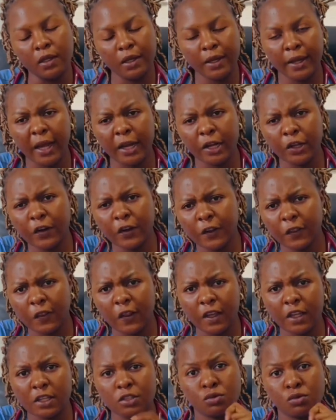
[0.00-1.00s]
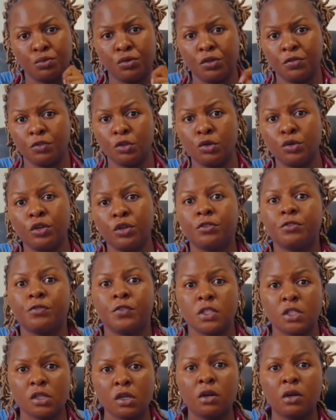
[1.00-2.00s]
Another thing is review your
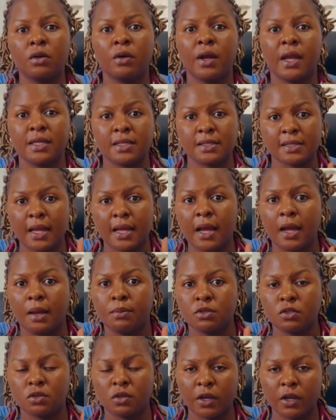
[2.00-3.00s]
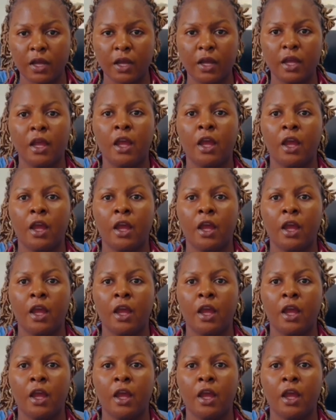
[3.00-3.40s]
physical exams, okay?